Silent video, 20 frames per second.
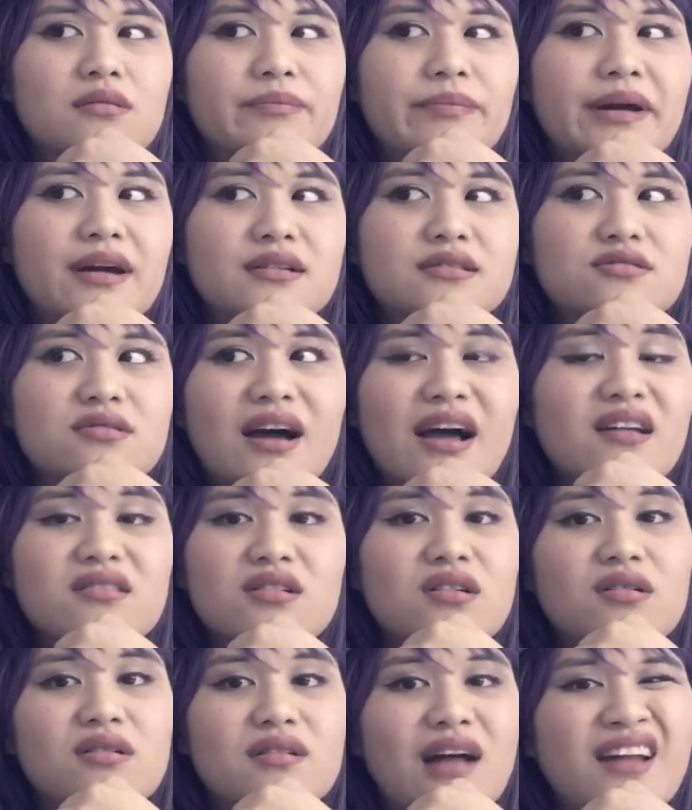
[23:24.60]
Pedro, I
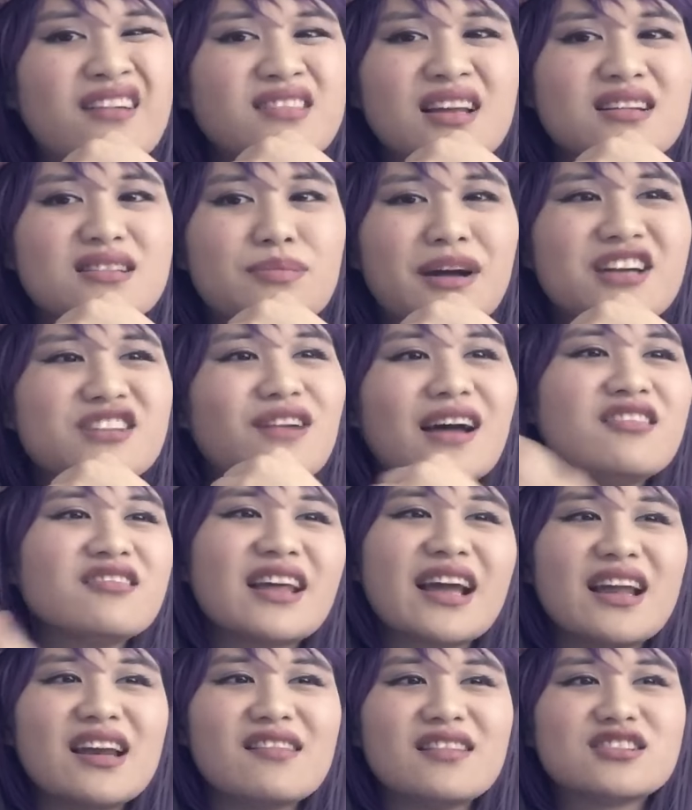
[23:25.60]
don't know. I don't think it's Pedro. I don't
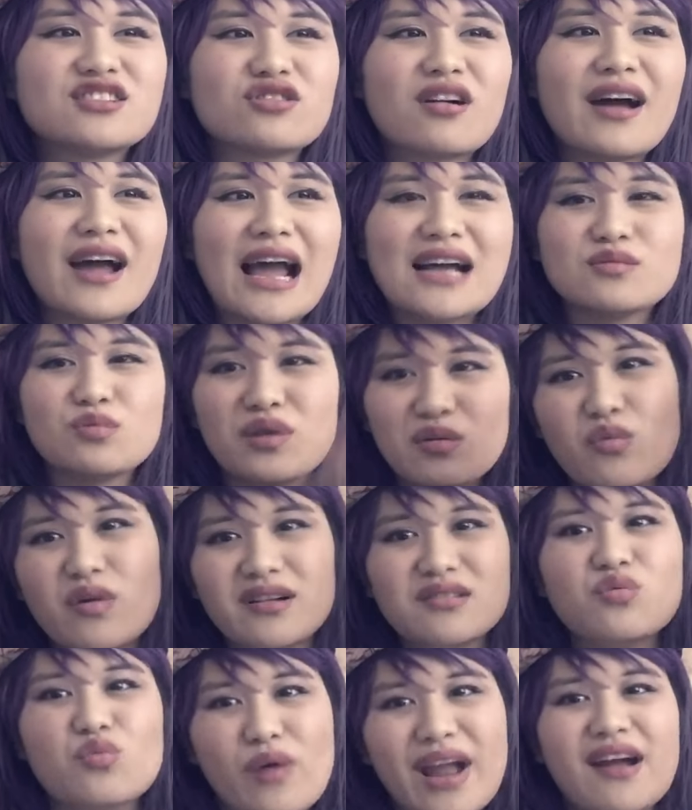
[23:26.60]
think any of the Straw Hats would
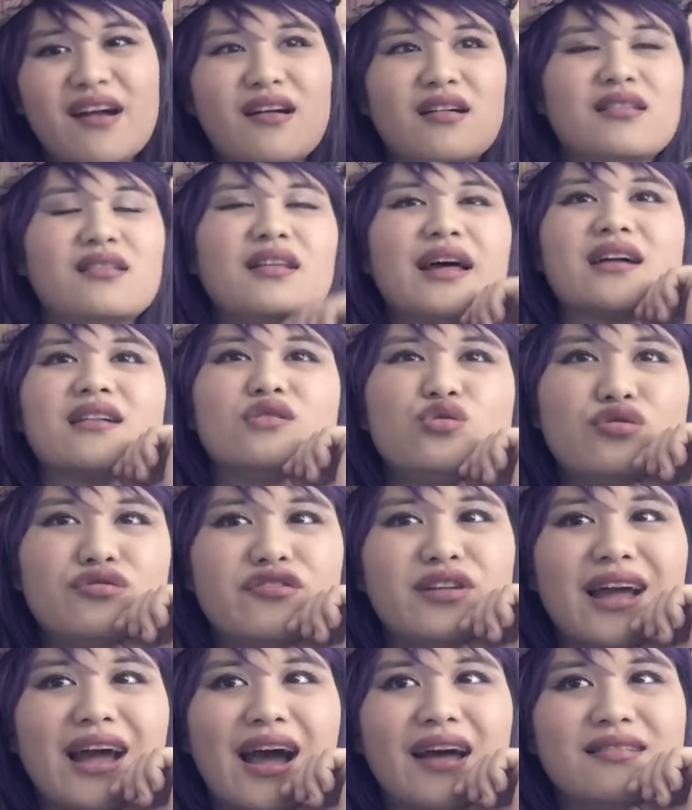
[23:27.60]
want to wear, like, a
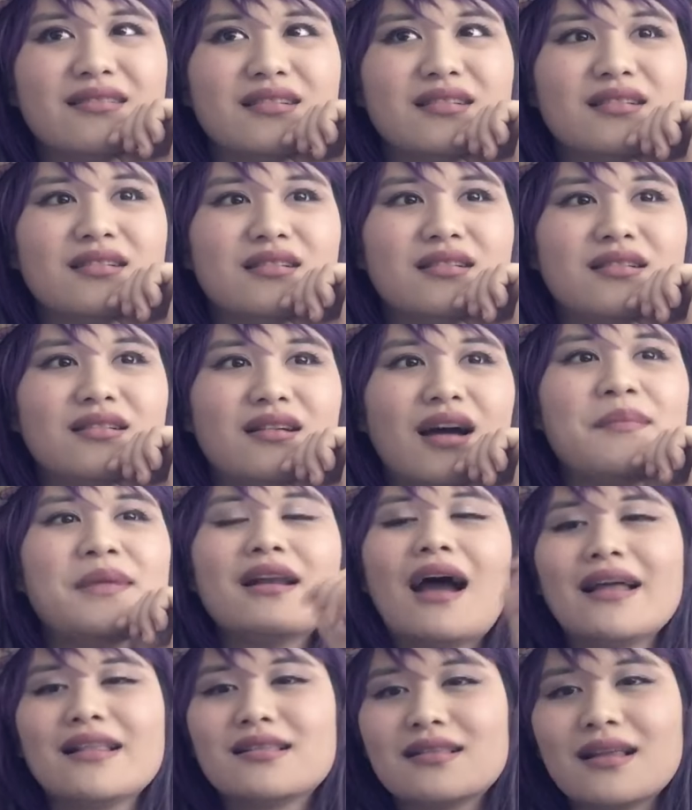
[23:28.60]
Luffy hat. I
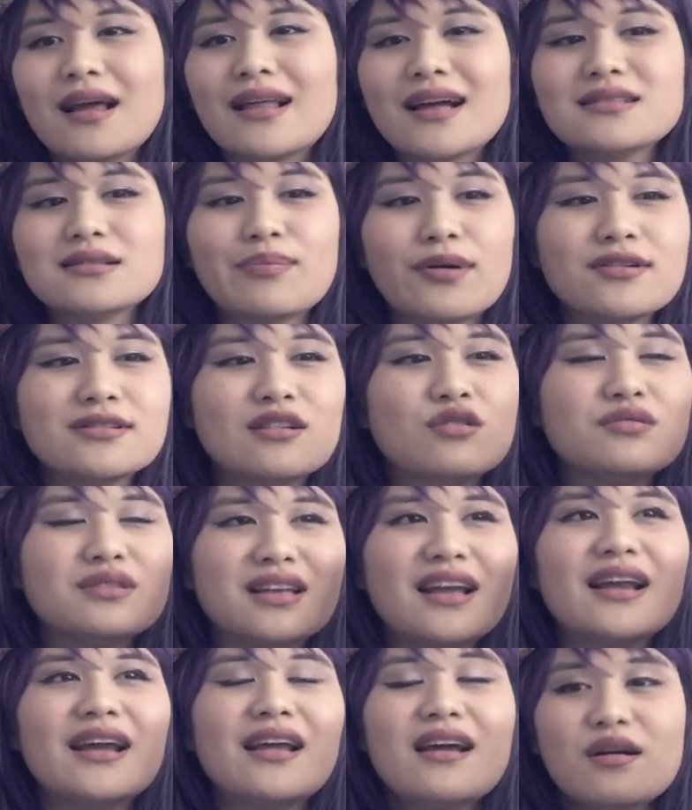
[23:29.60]
mean, I guess the person who
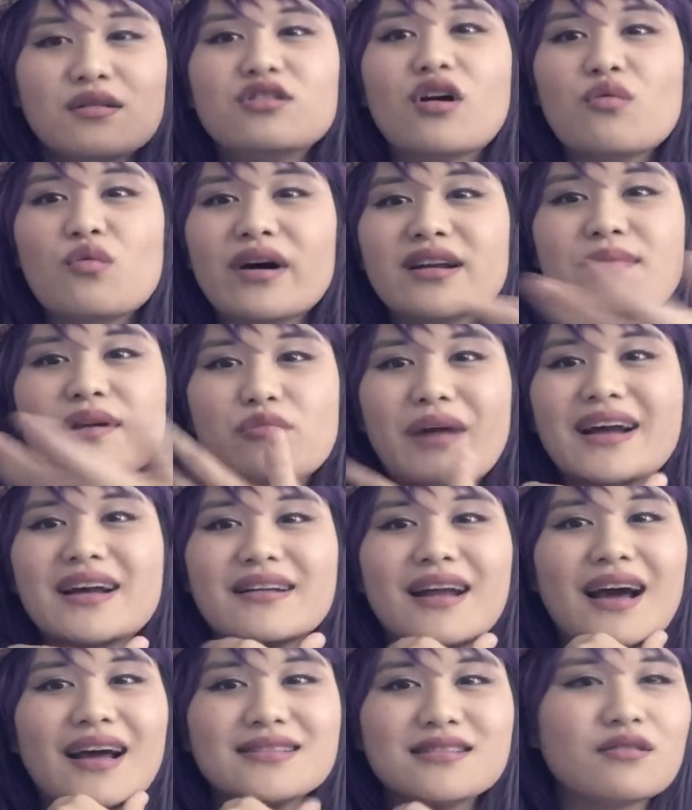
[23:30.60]
did it don't want to be
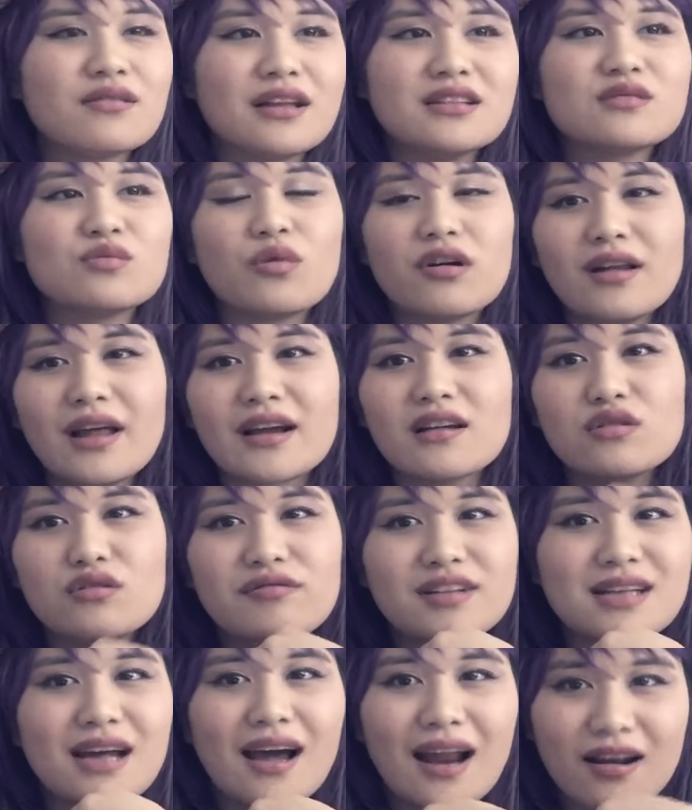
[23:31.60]
recognized, so they just wear, like, a
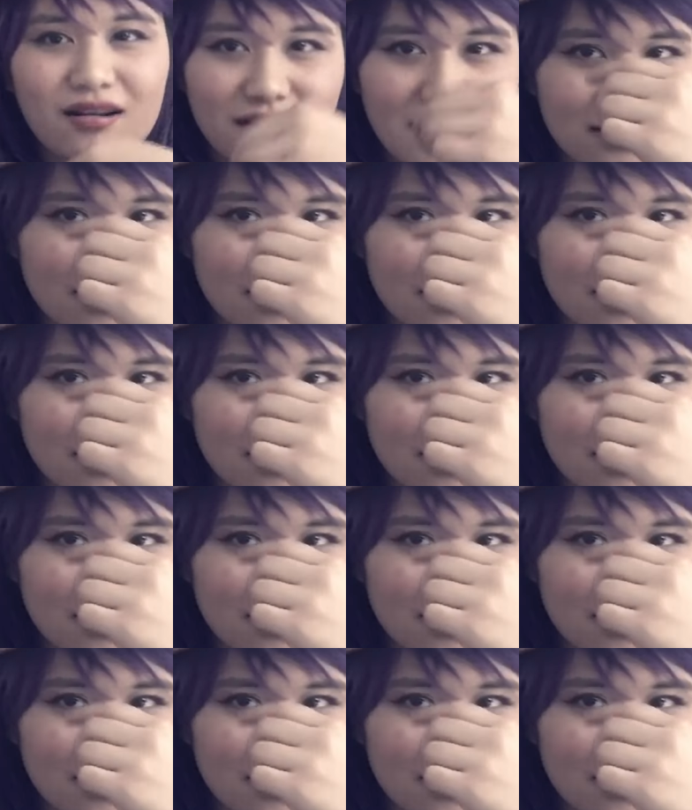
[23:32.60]
Luffy hat. I don't